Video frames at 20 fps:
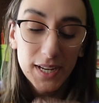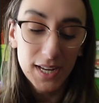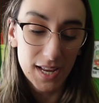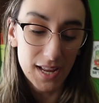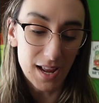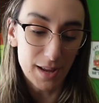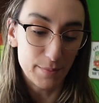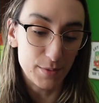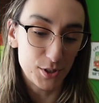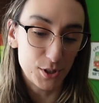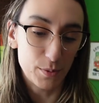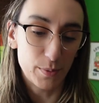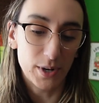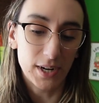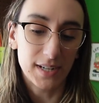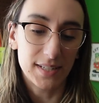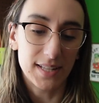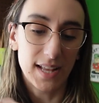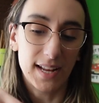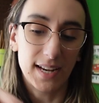it. I'm super
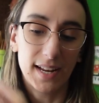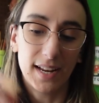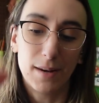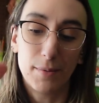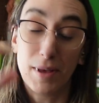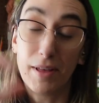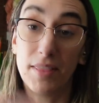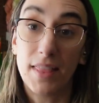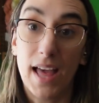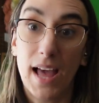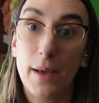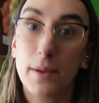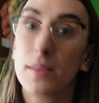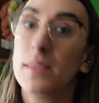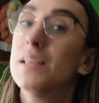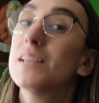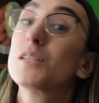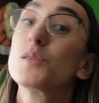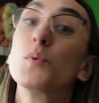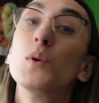excited about that.
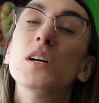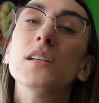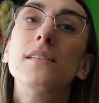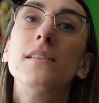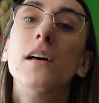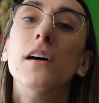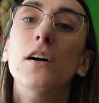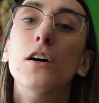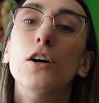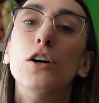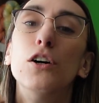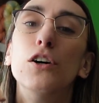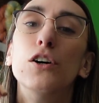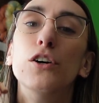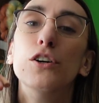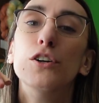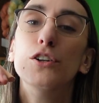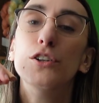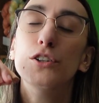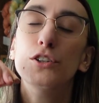This was
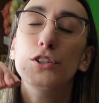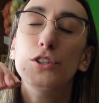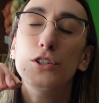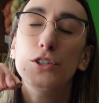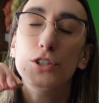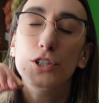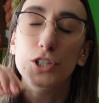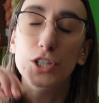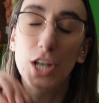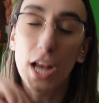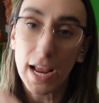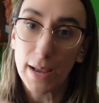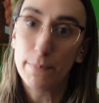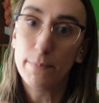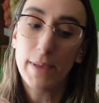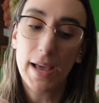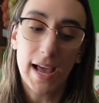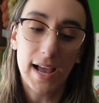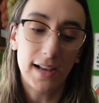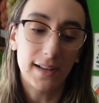
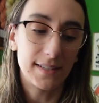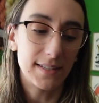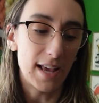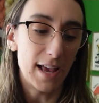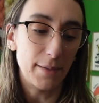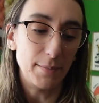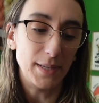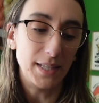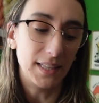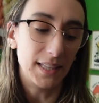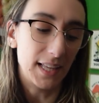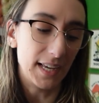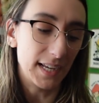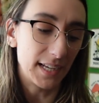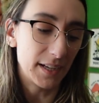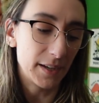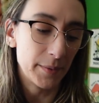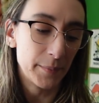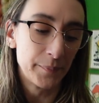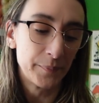jam-packed. I mean,
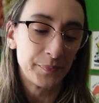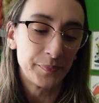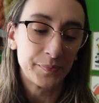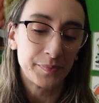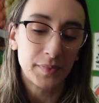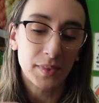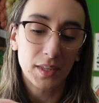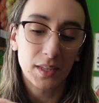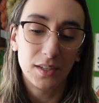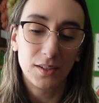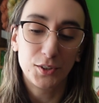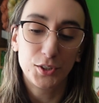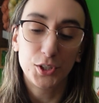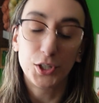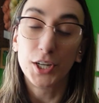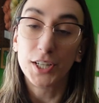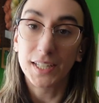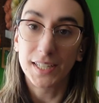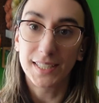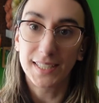like,
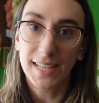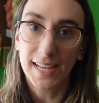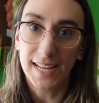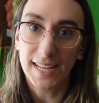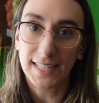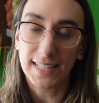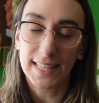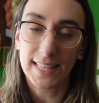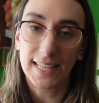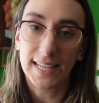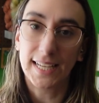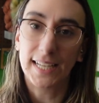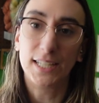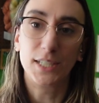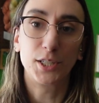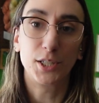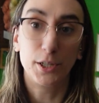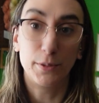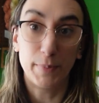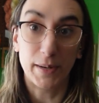couldn't get anything
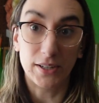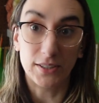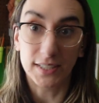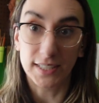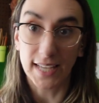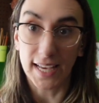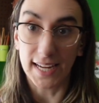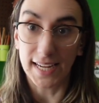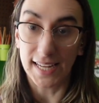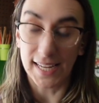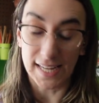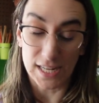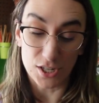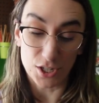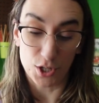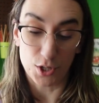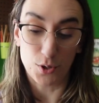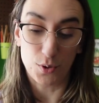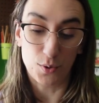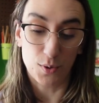in, could barely get it
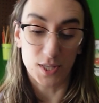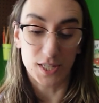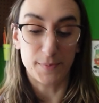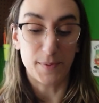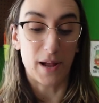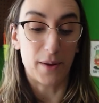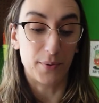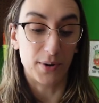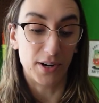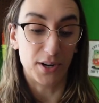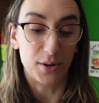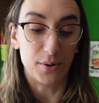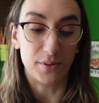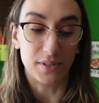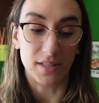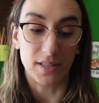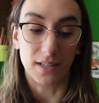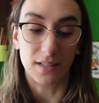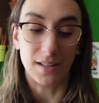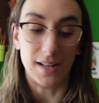into the spot where it goes
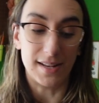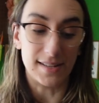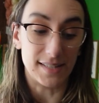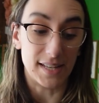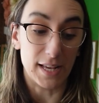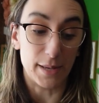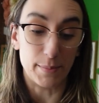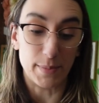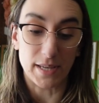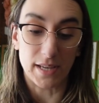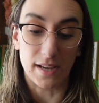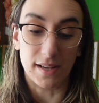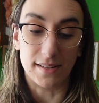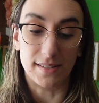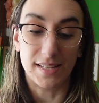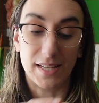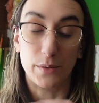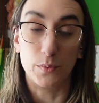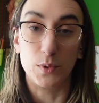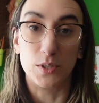in the closet
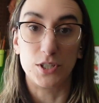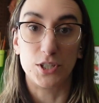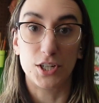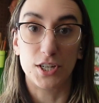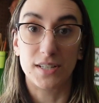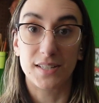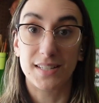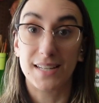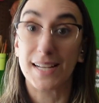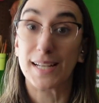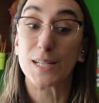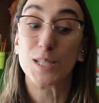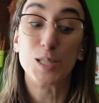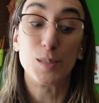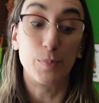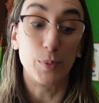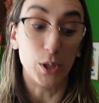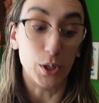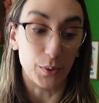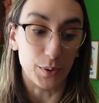because it was just
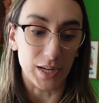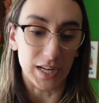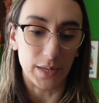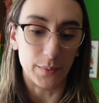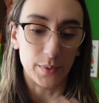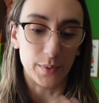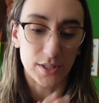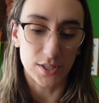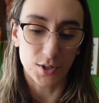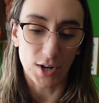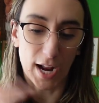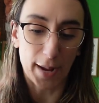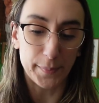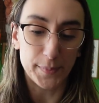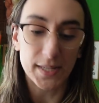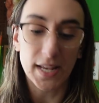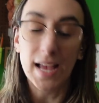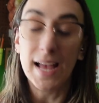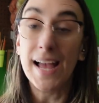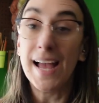exploding with
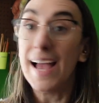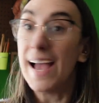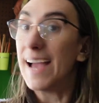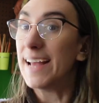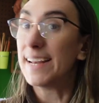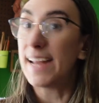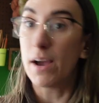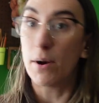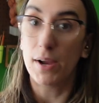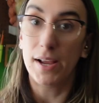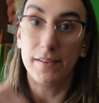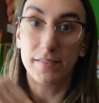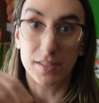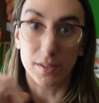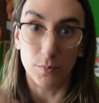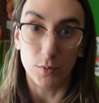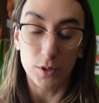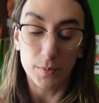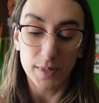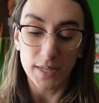scraps. And now I have
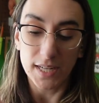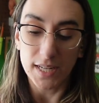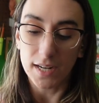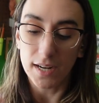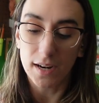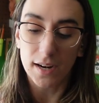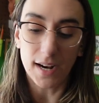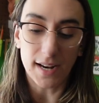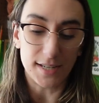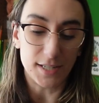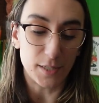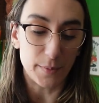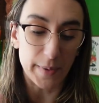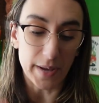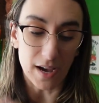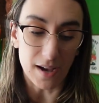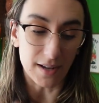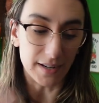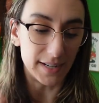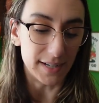some room in here, and to be
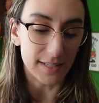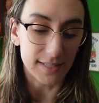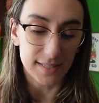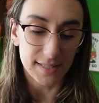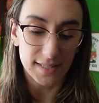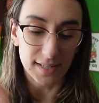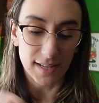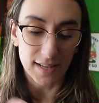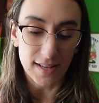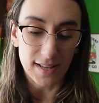honest,